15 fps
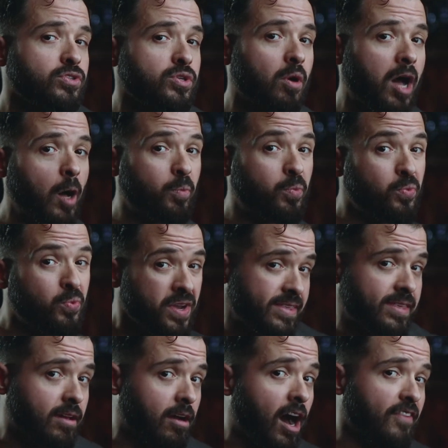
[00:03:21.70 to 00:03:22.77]
also help
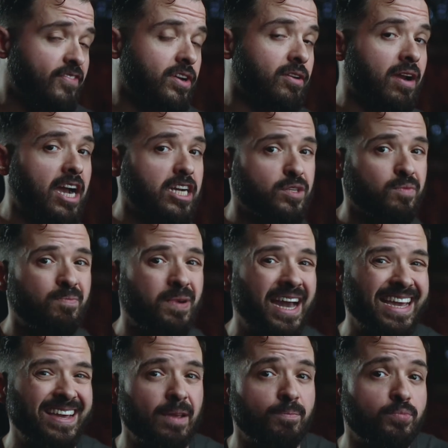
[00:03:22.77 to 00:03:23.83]
with the coffee crash
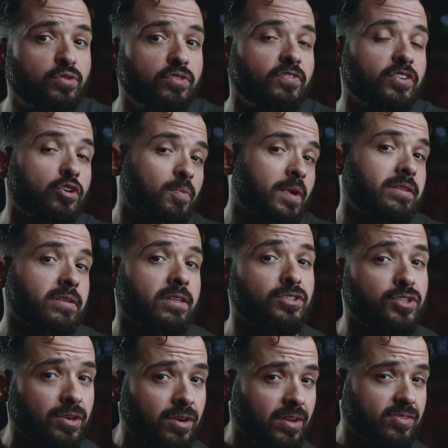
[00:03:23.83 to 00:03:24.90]
by improving your mental
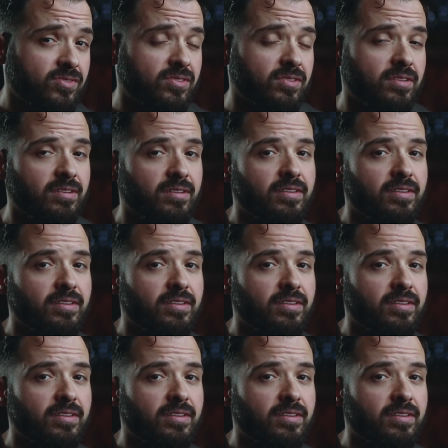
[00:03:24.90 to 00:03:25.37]
endurance.